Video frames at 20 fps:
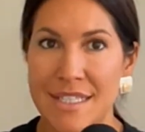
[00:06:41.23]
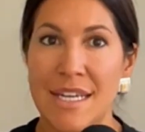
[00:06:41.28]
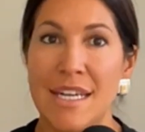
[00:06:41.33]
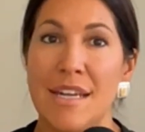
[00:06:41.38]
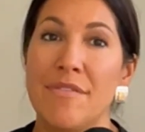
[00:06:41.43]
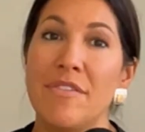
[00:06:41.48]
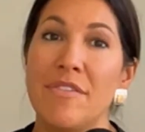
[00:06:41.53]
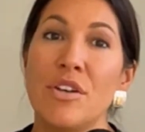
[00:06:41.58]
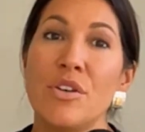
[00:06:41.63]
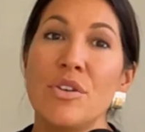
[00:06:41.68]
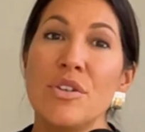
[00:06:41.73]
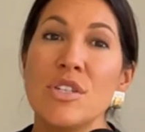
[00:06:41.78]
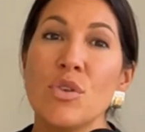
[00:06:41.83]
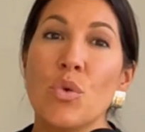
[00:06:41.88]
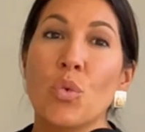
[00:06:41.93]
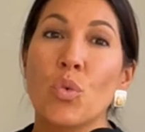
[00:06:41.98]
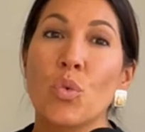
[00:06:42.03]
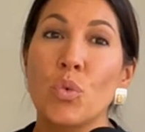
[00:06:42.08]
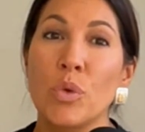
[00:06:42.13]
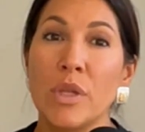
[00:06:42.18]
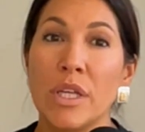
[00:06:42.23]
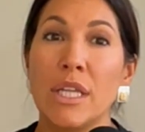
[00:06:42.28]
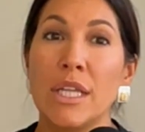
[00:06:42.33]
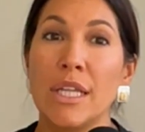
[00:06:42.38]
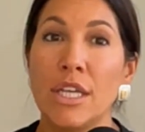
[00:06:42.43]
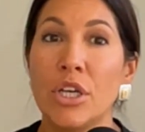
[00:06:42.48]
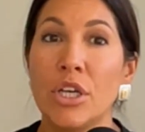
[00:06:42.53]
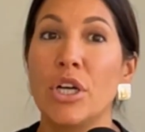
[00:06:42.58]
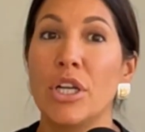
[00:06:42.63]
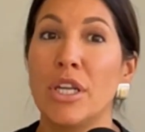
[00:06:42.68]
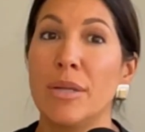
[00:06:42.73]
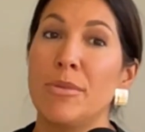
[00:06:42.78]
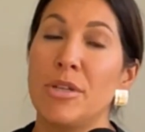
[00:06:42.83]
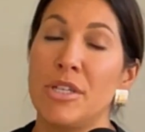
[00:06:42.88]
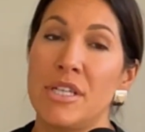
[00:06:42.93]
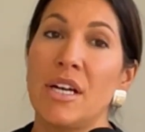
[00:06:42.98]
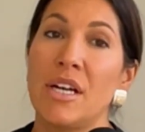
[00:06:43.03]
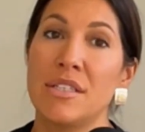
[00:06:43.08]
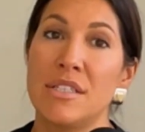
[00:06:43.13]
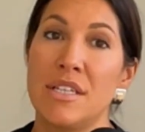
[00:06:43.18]
And it feels really good and
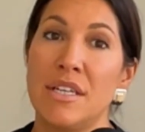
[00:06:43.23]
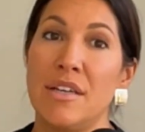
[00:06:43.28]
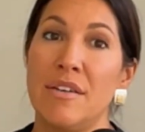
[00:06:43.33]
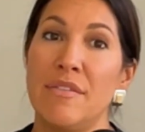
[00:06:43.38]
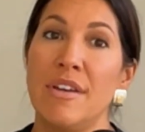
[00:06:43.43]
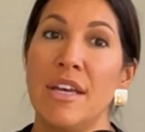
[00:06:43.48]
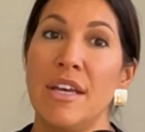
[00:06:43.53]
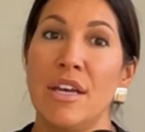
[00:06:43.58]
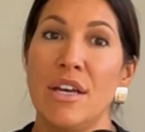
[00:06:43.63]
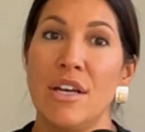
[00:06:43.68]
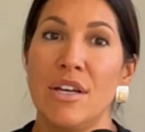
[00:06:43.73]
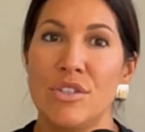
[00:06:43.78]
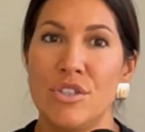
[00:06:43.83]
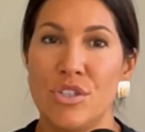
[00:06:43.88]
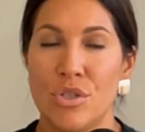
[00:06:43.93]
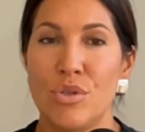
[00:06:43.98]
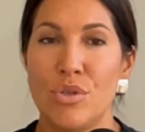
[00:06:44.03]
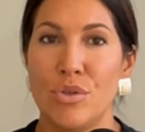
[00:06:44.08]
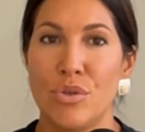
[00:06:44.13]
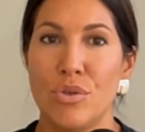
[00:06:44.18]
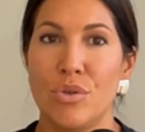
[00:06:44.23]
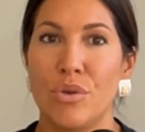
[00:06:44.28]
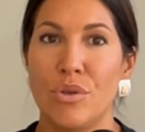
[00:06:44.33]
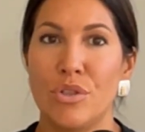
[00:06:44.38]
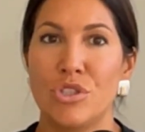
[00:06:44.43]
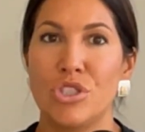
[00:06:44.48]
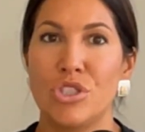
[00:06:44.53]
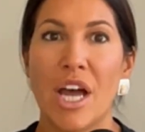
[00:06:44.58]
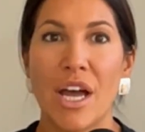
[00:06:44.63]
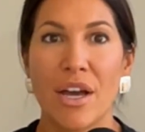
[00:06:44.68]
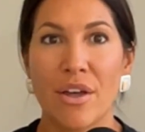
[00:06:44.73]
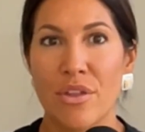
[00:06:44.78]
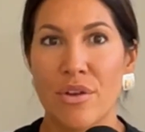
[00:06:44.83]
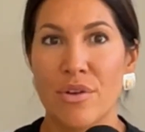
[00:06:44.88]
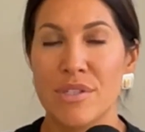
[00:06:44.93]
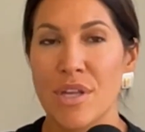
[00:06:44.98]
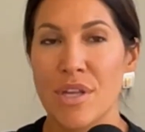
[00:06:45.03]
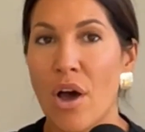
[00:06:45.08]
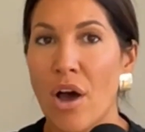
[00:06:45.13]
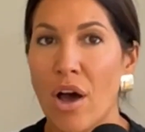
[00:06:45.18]
productive to check
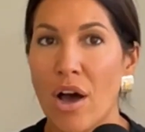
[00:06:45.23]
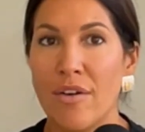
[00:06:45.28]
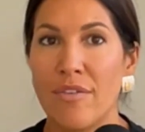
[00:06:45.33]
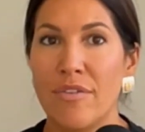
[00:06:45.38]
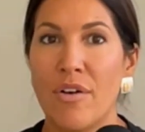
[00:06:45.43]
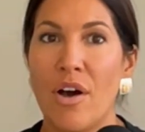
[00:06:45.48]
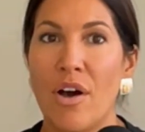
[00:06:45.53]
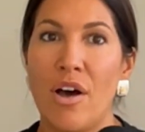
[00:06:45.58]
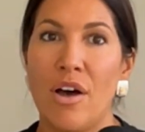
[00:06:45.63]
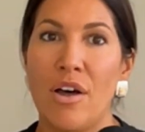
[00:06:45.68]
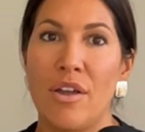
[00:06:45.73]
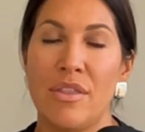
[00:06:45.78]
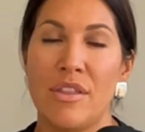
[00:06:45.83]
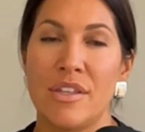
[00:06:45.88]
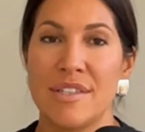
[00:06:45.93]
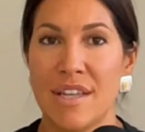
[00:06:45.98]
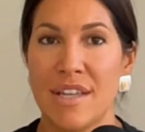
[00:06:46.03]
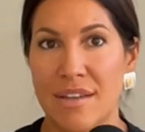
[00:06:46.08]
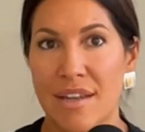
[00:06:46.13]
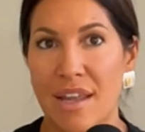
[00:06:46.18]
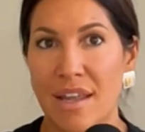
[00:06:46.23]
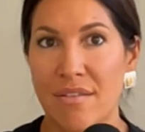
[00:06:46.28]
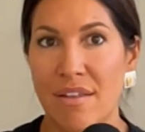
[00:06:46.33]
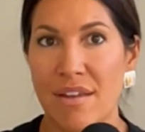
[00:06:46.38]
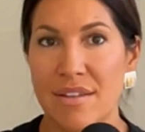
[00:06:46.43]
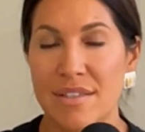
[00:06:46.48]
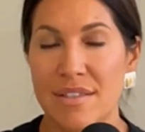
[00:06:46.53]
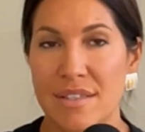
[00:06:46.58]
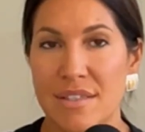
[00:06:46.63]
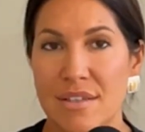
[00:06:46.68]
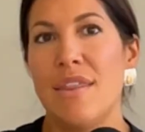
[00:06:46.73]
those off on the Sunday list.